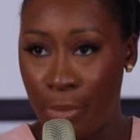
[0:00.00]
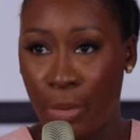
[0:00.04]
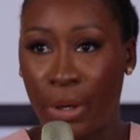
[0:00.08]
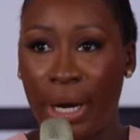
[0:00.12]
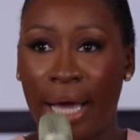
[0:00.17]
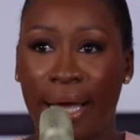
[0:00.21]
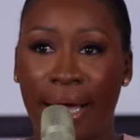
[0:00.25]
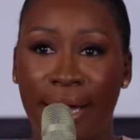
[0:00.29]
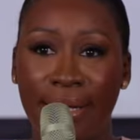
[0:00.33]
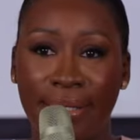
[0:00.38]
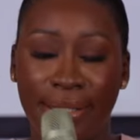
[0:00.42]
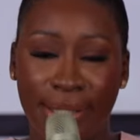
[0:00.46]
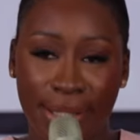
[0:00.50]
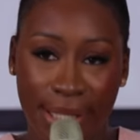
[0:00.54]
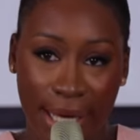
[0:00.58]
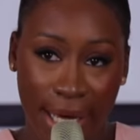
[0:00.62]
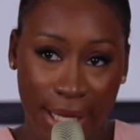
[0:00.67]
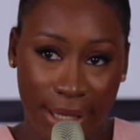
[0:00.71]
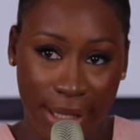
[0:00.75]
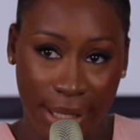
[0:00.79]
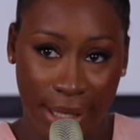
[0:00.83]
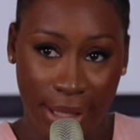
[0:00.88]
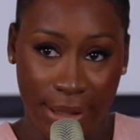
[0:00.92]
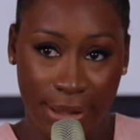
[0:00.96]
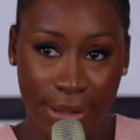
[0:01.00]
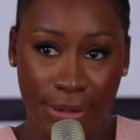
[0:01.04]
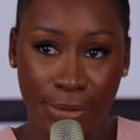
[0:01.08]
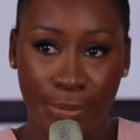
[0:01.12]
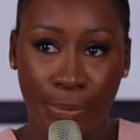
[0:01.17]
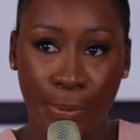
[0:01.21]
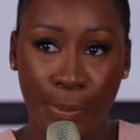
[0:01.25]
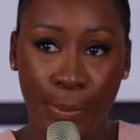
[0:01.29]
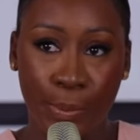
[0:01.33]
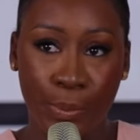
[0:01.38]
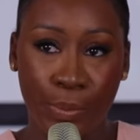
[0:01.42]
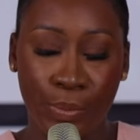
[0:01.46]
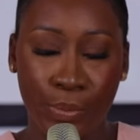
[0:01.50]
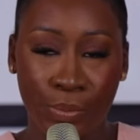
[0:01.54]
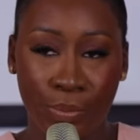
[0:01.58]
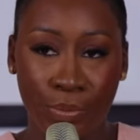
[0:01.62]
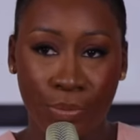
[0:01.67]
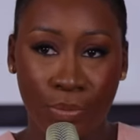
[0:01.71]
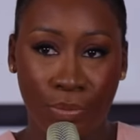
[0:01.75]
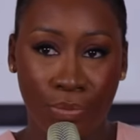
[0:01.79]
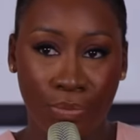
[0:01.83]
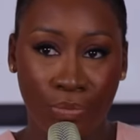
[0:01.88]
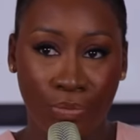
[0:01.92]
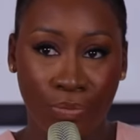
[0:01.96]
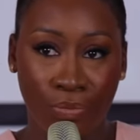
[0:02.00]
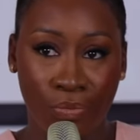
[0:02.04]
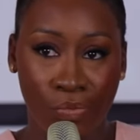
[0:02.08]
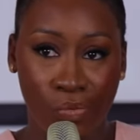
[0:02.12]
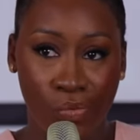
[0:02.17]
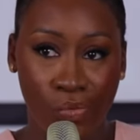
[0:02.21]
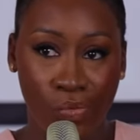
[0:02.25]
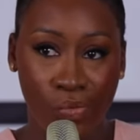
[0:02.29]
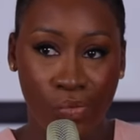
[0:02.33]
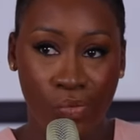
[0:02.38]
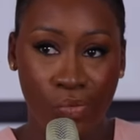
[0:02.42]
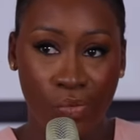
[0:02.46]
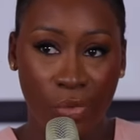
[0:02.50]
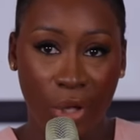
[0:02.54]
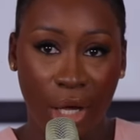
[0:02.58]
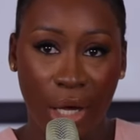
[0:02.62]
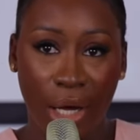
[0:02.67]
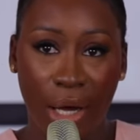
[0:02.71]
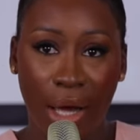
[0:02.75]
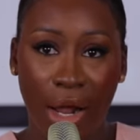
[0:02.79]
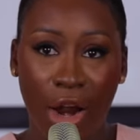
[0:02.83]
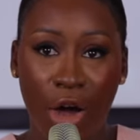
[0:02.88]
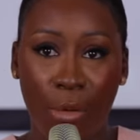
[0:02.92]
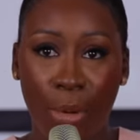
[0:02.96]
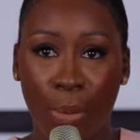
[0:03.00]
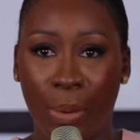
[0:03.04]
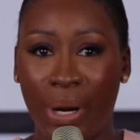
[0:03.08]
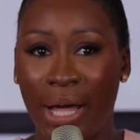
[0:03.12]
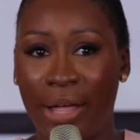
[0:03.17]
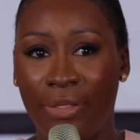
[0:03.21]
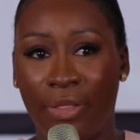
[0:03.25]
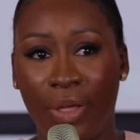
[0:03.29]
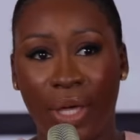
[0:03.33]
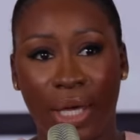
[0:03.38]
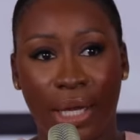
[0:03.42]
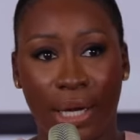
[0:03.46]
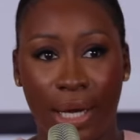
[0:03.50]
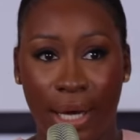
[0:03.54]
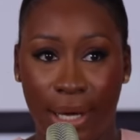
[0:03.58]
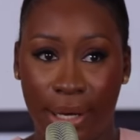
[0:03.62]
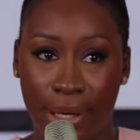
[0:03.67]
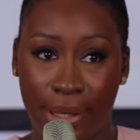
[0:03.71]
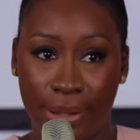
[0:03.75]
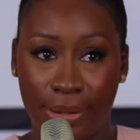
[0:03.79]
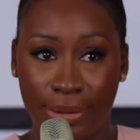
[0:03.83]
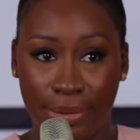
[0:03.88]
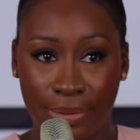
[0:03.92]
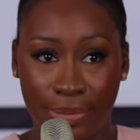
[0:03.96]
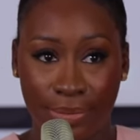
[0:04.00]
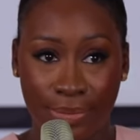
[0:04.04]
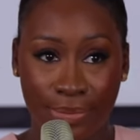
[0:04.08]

but I can say that a lot of people are thinking ahead.